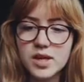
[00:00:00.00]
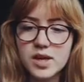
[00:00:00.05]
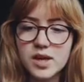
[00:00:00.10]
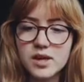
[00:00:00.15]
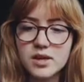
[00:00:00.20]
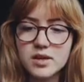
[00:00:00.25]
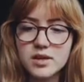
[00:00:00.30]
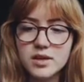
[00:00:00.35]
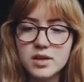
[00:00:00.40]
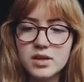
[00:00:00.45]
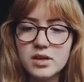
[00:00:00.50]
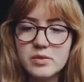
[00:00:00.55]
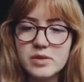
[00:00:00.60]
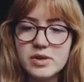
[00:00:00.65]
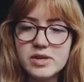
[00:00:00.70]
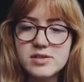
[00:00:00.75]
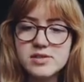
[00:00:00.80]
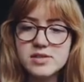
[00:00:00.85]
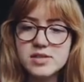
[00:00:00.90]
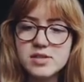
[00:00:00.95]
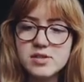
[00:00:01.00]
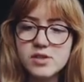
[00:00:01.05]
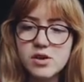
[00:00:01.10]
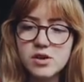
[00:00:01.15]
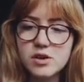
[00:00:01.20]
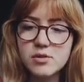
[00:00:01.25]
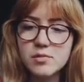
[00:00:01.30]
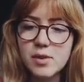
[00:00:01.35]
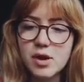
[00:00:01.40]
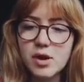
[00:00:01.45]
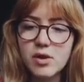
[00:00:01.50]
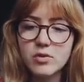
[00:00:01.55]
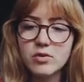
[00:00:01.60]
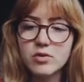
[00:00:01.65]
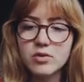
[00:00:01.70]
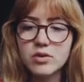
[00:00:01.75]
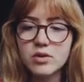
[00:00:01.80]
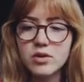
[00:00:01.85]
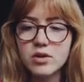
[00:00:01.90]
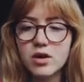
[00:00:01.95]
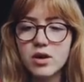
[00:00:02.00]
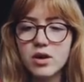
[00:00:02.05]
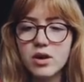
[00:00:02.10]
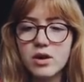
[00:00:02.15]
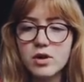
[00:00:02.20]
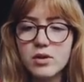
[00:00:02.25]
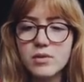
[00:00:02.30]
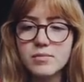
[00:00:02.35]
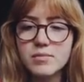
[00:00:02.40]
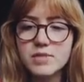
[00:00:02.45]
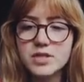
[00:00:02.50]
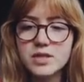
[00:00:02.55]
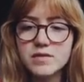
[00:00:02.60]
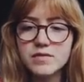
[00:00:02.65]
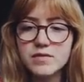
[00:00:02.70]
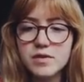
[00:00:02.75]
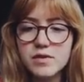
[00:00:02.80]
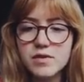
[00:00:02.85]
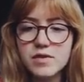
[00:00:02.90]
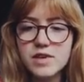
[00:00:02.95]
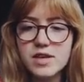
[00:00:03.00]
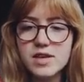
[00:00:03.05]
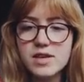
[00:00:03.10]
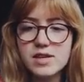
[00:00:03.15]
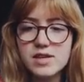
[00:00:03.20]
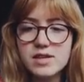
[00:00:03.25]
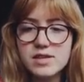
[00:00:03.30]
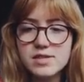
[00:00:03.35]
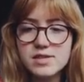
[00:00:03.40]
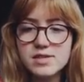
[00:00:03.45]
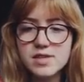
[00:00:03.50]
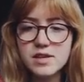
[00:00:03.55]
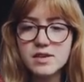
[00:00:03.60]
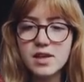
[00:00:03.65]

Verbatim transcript: yeah anyways they talk about um, different things.